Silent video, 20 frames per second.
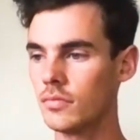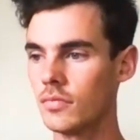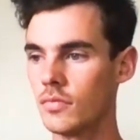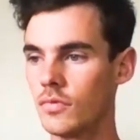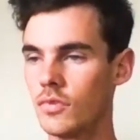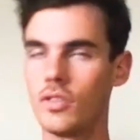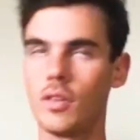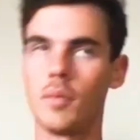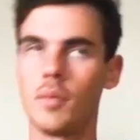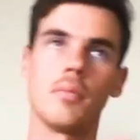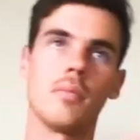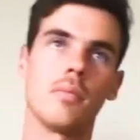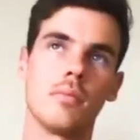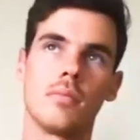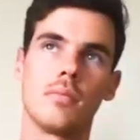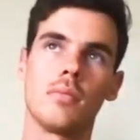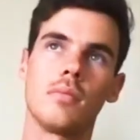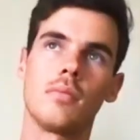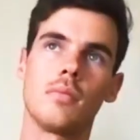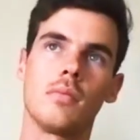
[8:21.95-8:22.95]

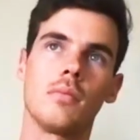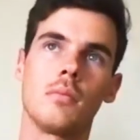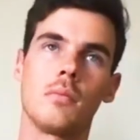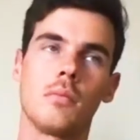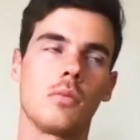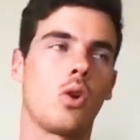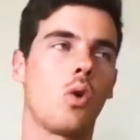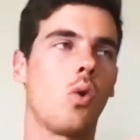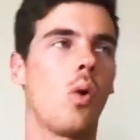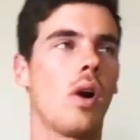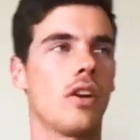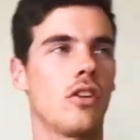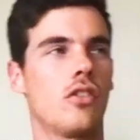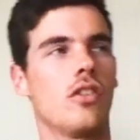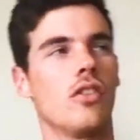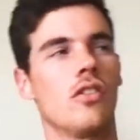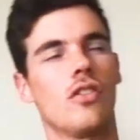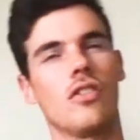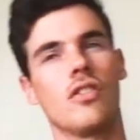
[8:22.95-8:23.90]
some questions,